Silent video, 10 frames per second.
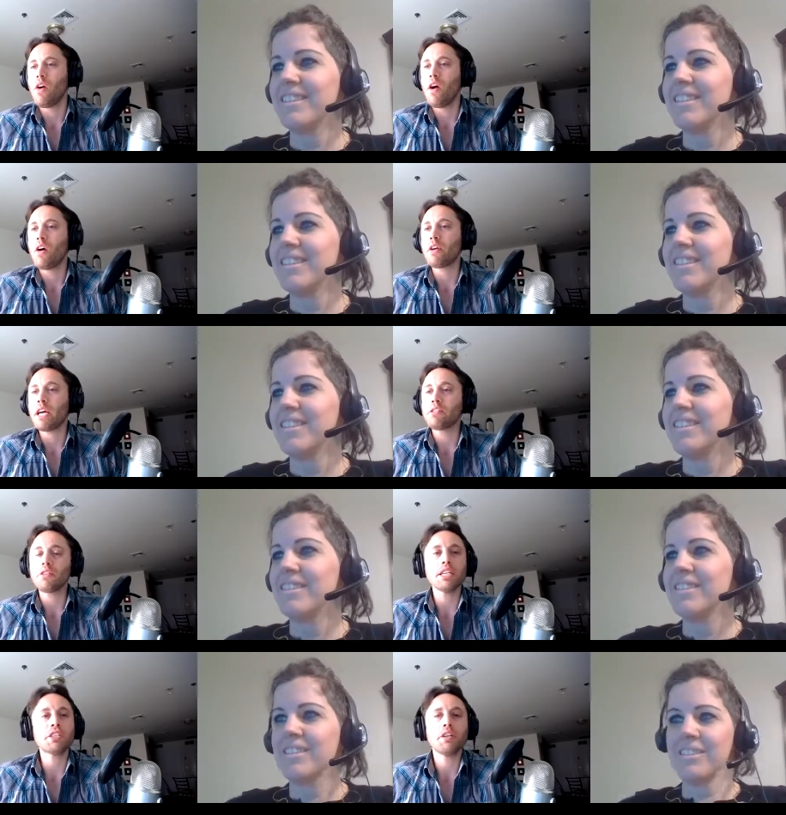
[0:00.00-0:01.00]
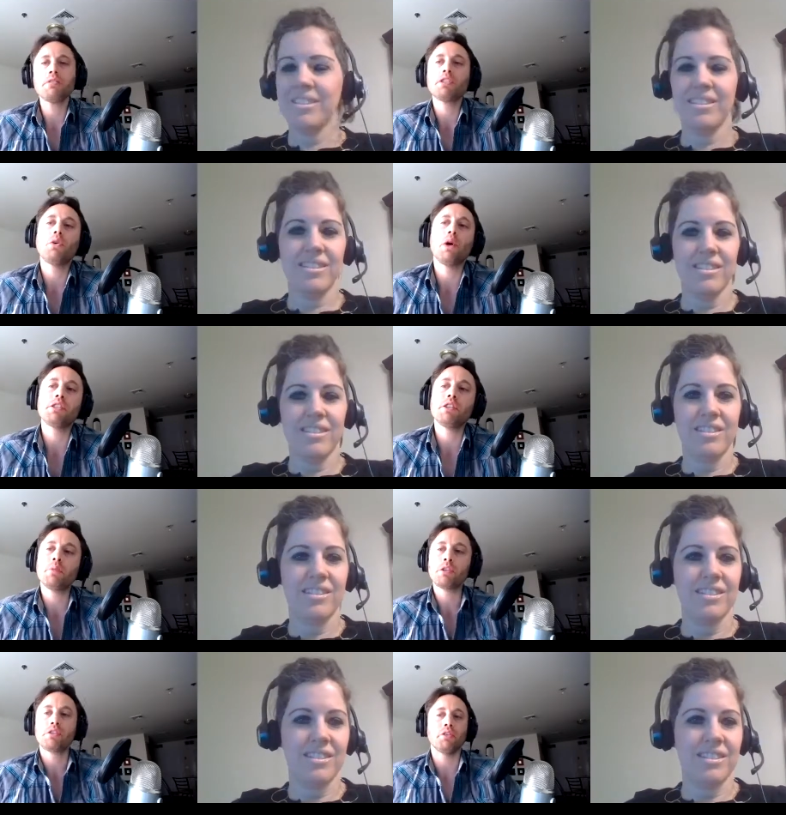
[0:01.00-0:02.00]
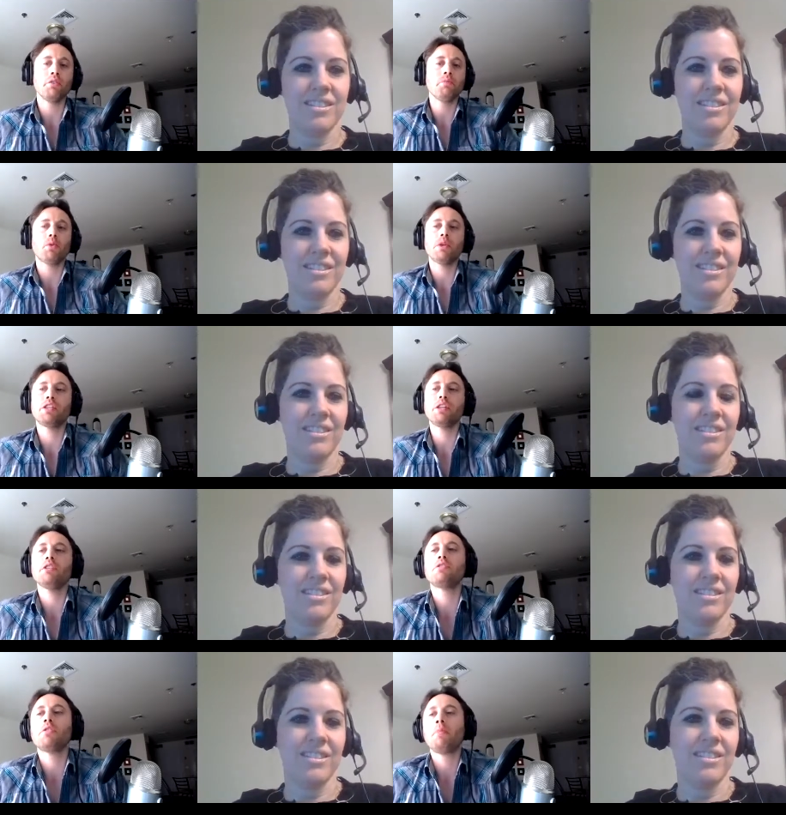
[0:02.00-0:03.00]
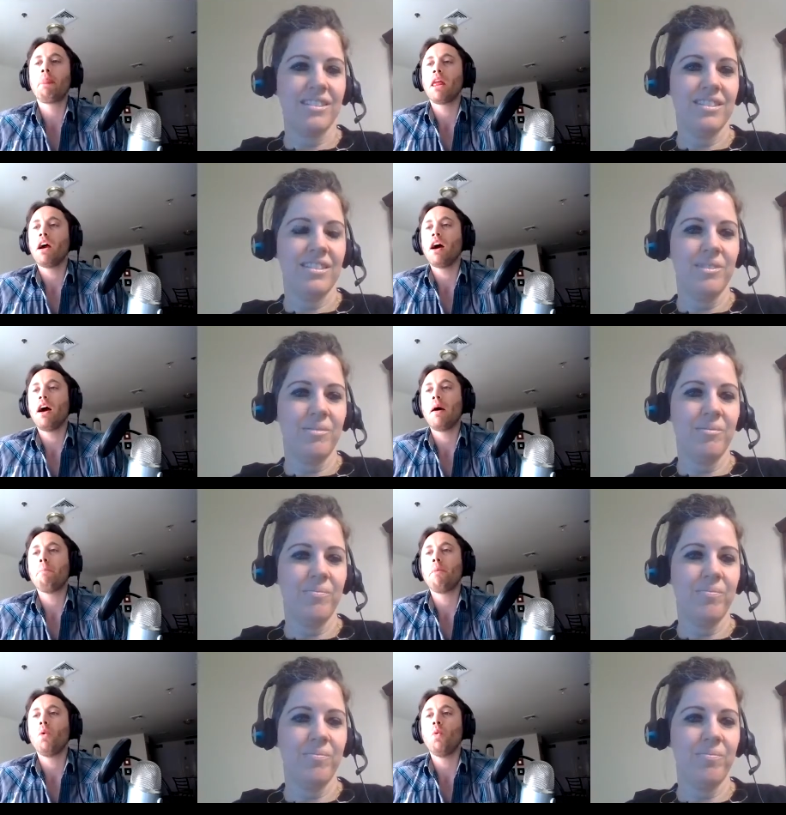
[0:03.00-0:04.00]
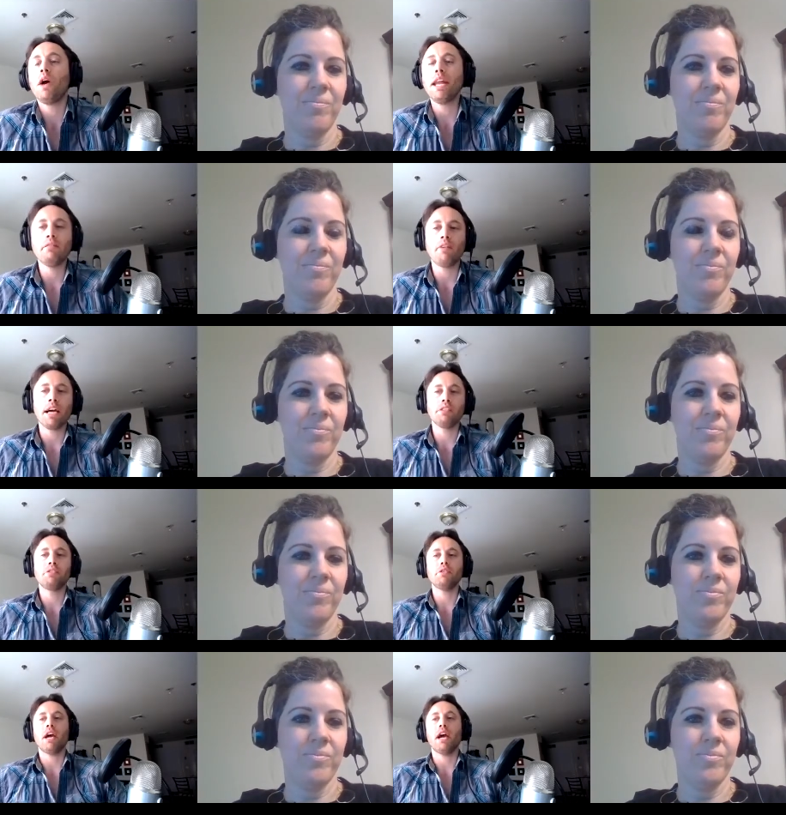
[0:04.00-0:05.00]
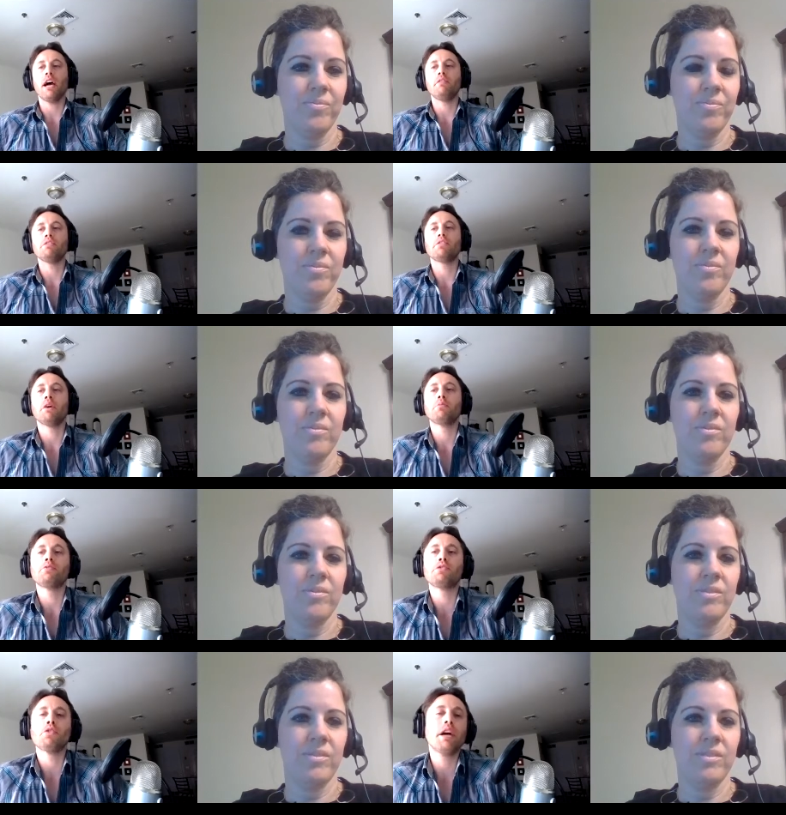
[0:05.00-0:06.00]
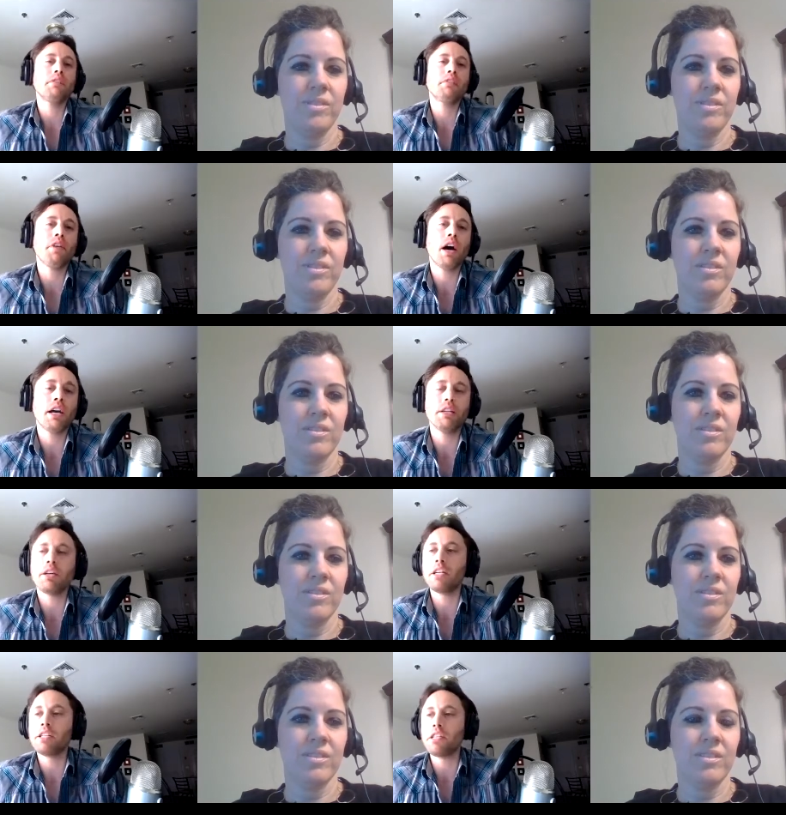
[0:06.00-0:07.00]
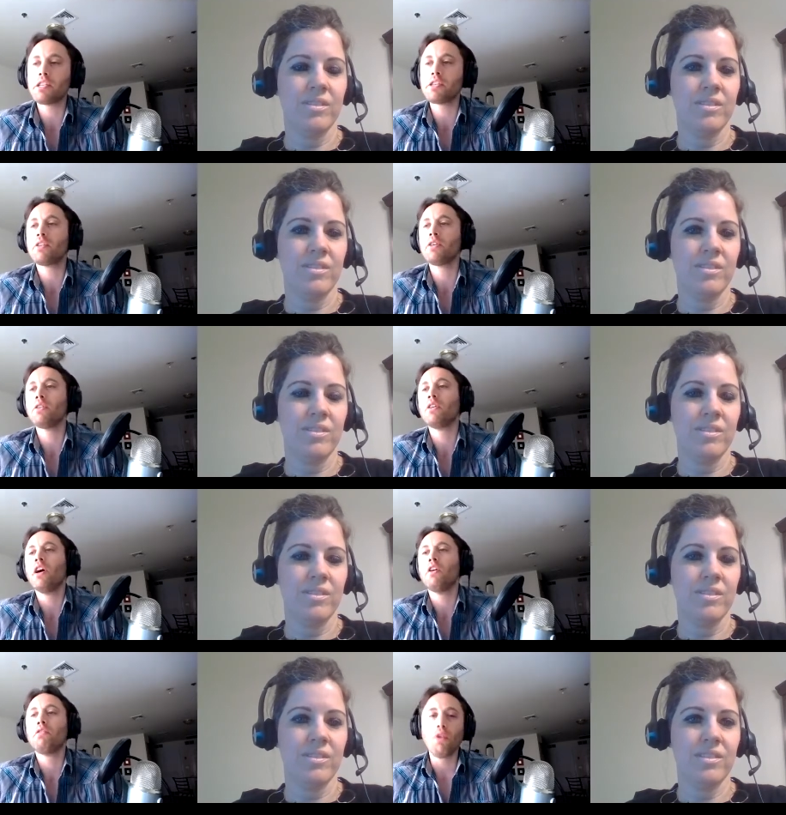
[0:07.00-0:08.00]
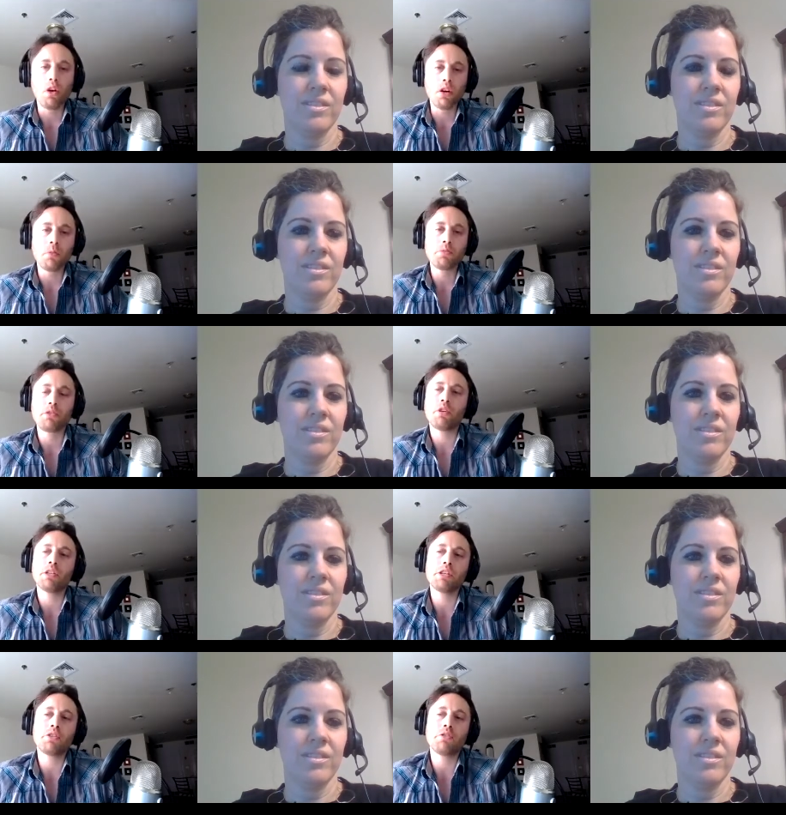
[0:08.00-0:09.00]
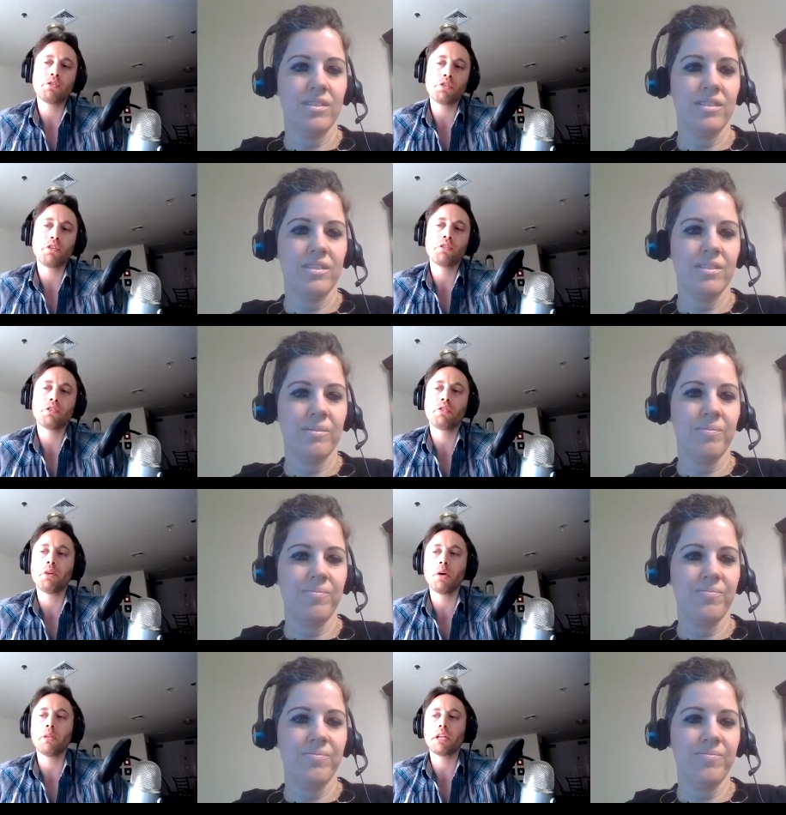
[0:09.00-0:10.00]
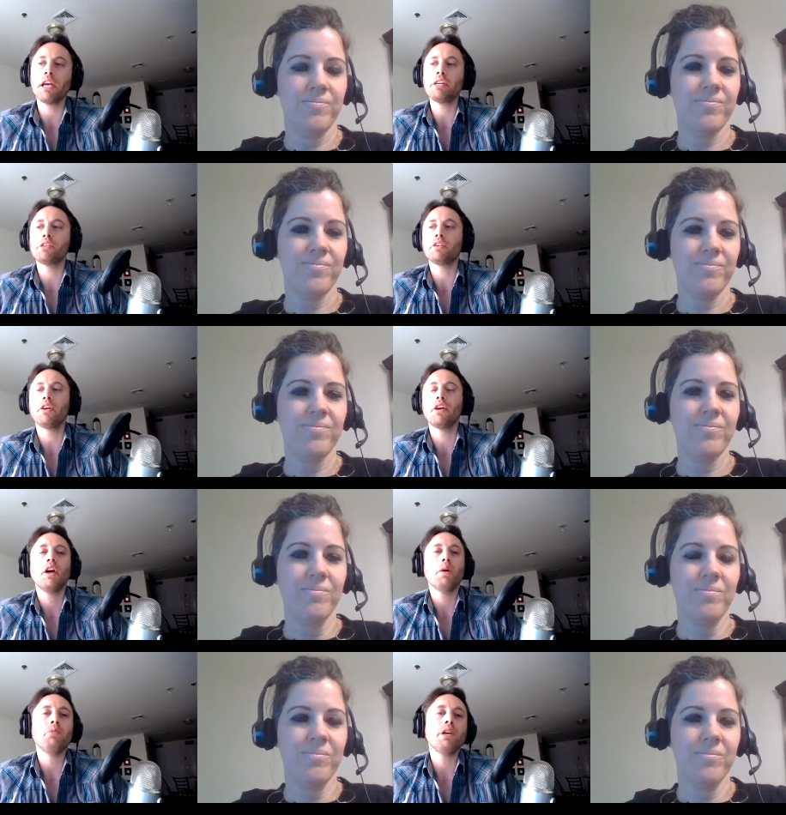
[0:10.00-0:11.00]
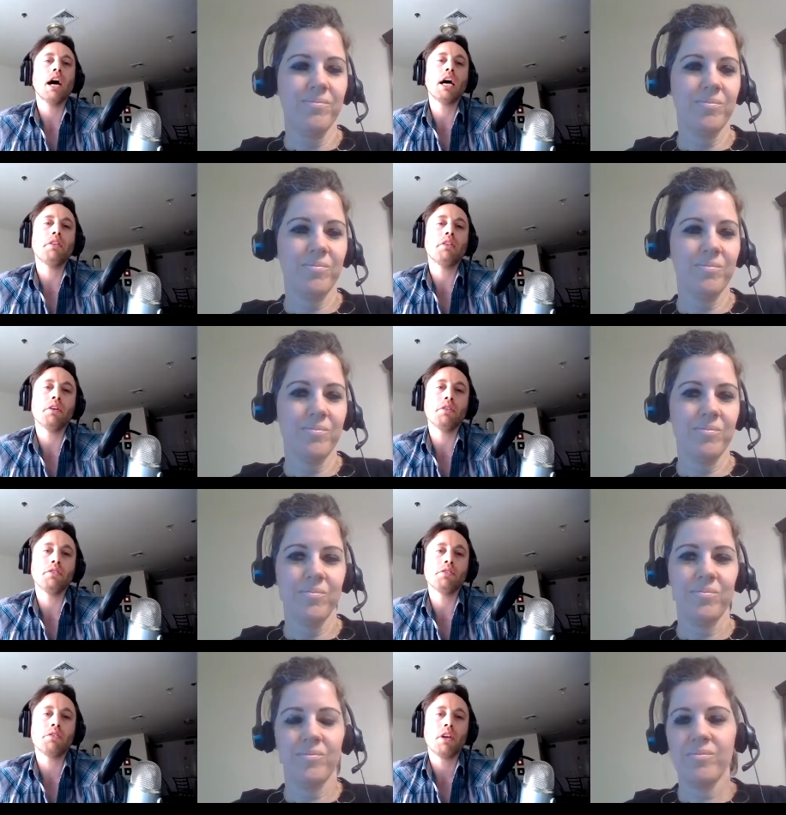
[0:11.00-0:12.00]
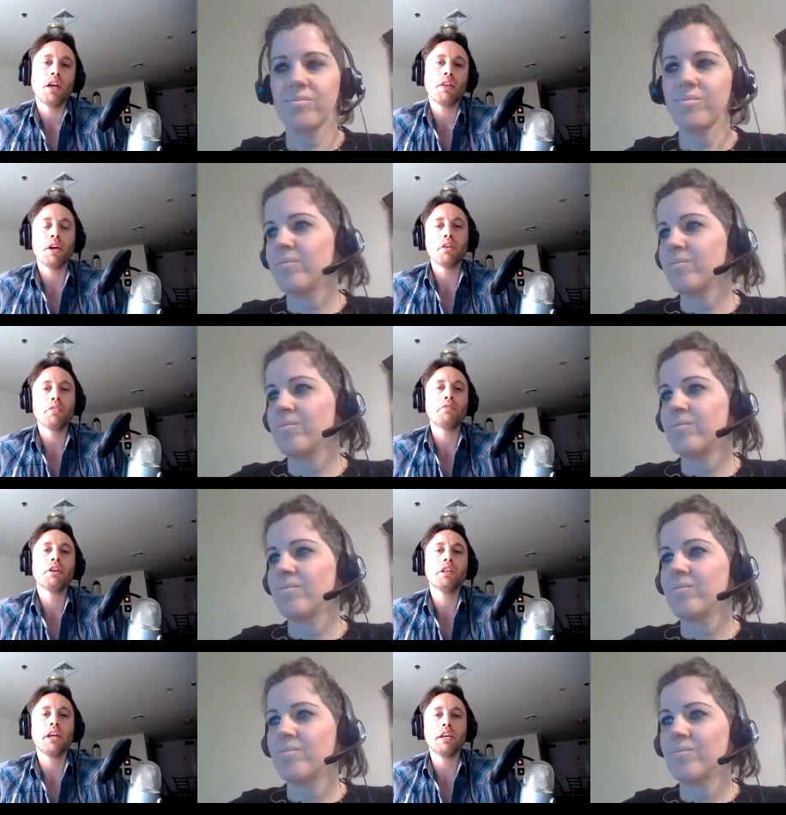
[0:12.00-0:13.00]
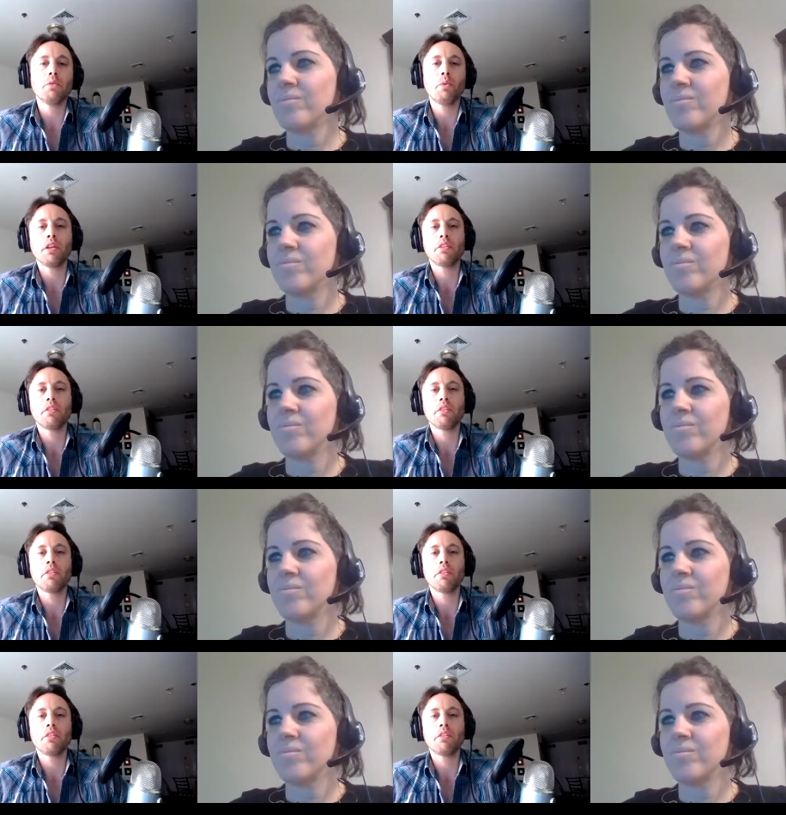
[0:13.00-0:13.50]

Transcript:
Speaker 1: Okay, so let's shift to question number two, which is, um, what advice do you have in terms of trying to find additional forums or additional journals for publication beyond those that are affiliated with